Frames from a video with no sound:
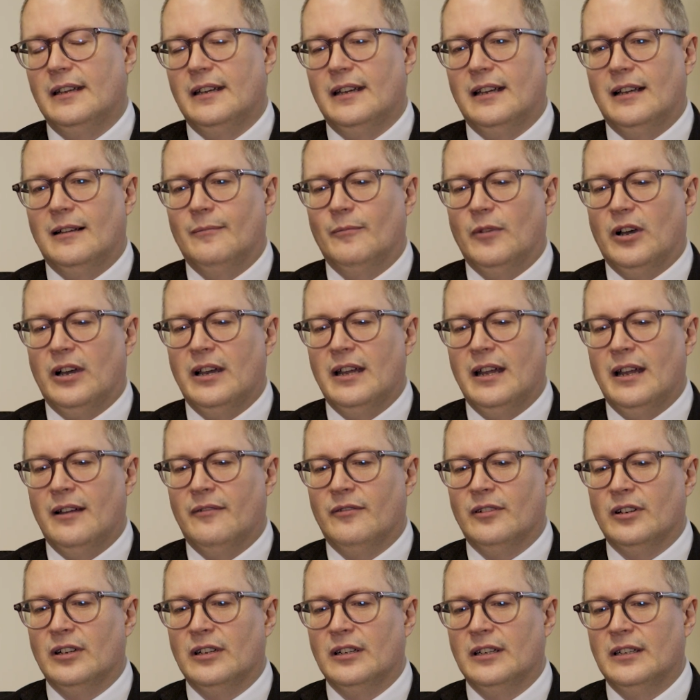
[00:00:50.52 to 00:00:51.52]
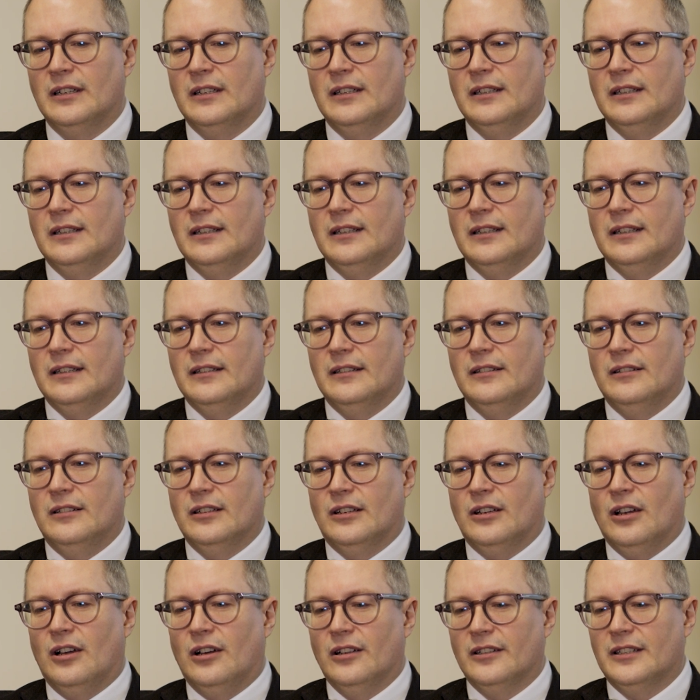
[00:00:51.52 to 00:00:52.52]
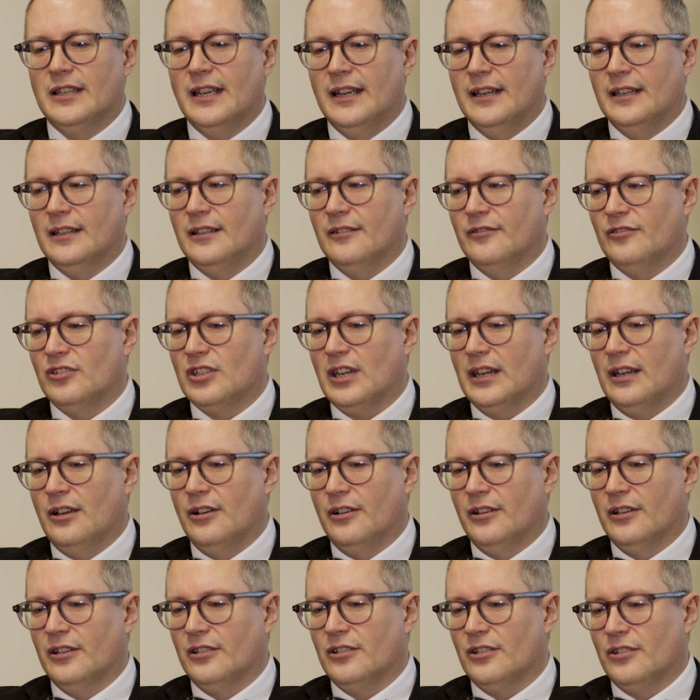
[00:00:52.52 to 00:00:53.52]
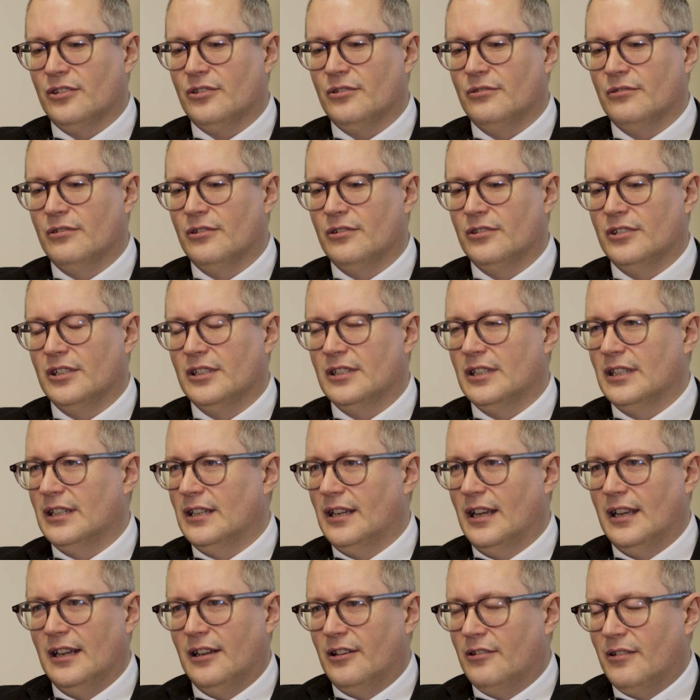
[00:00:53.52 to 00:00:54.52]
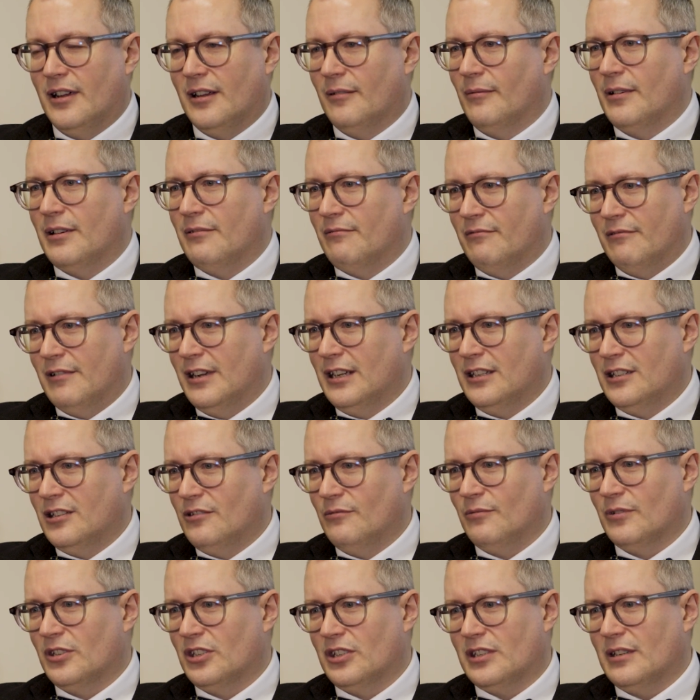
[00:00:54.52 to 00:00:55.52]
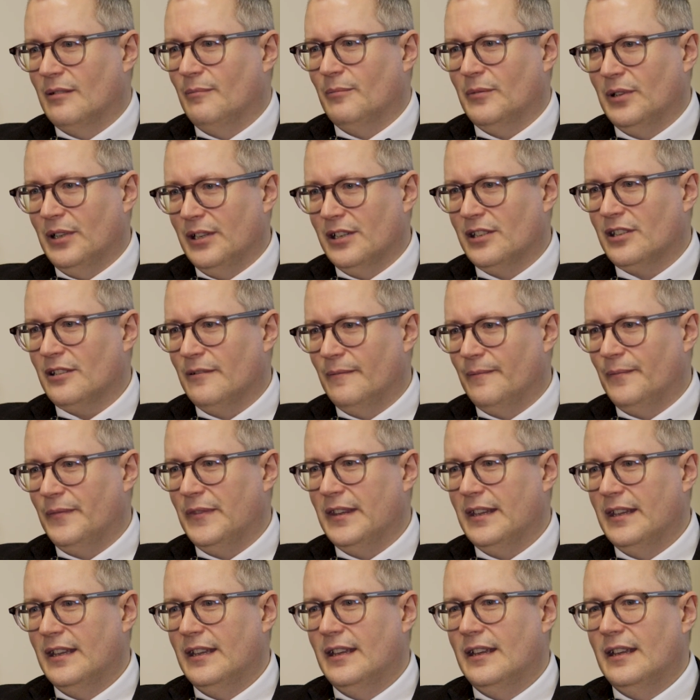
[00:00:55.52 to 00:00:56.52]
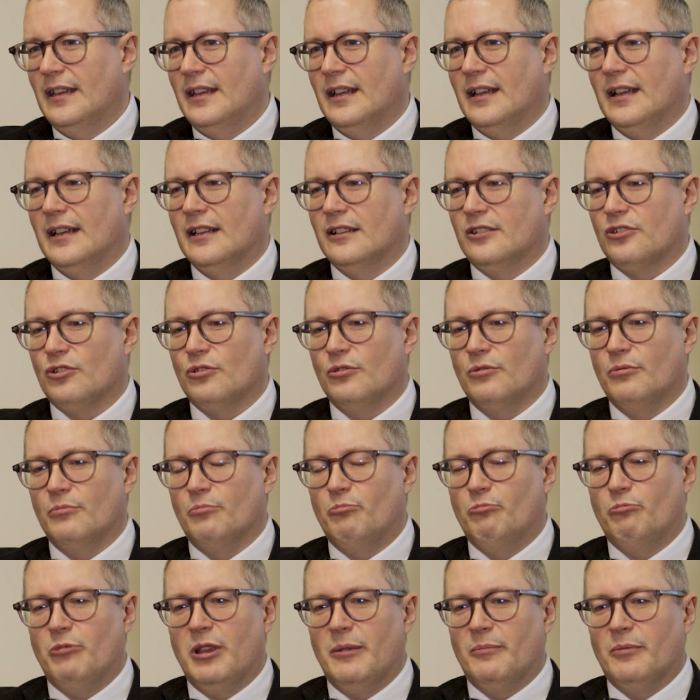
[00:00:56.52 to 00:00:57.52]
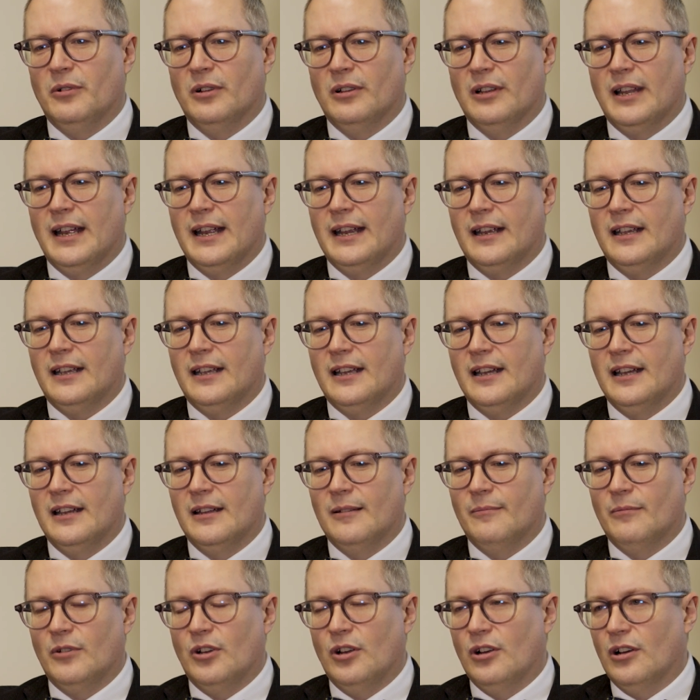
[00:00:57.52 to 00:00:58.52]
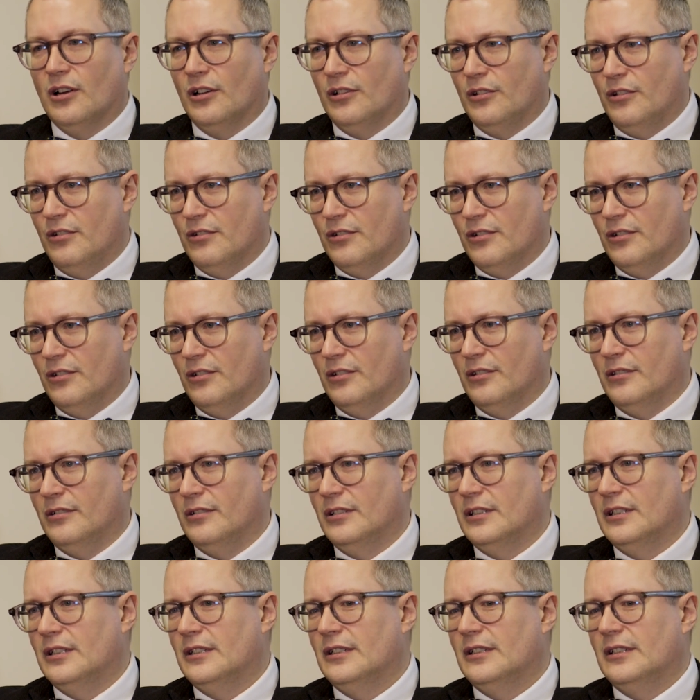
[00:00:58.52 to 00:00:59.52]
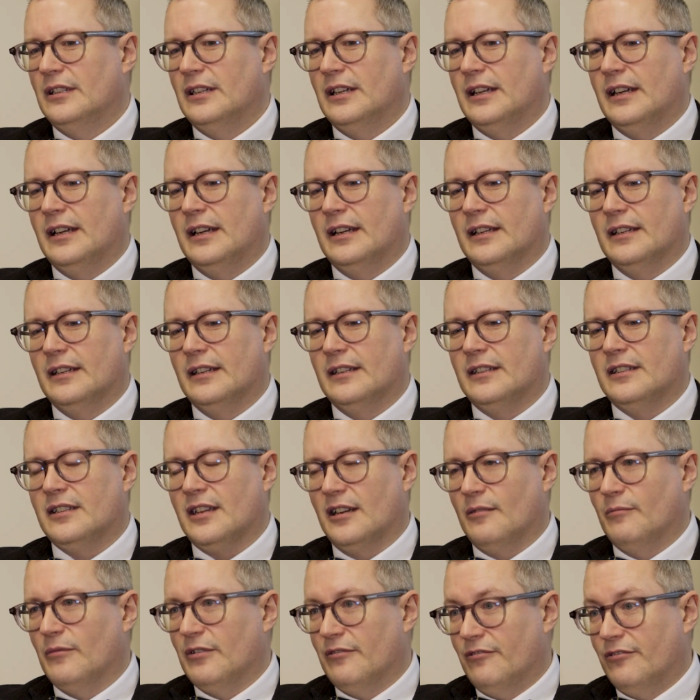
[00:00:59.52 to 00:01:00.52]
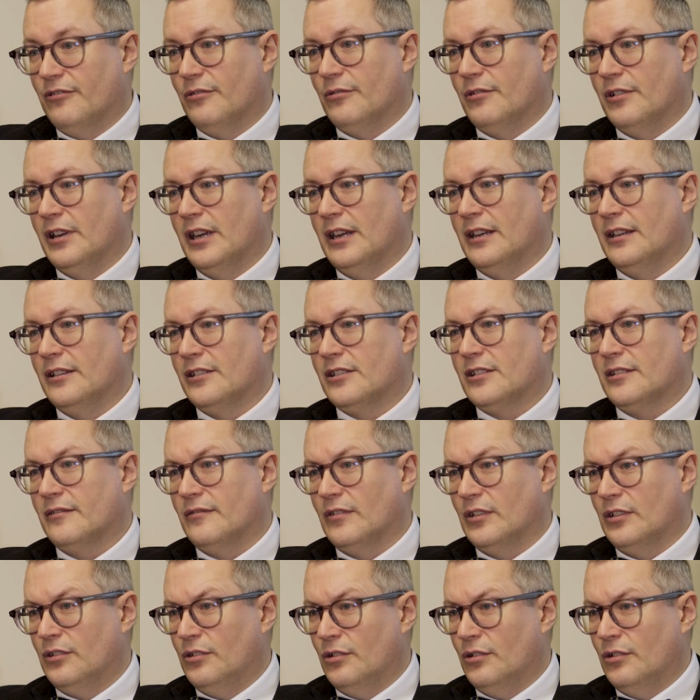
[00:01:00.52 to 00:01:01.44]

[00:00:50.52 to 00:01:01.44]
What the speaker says: However, the content of psychotic disorders is incredibly rich with symbolism, and so people like Carl Jung and Sigmund Freud and stuff that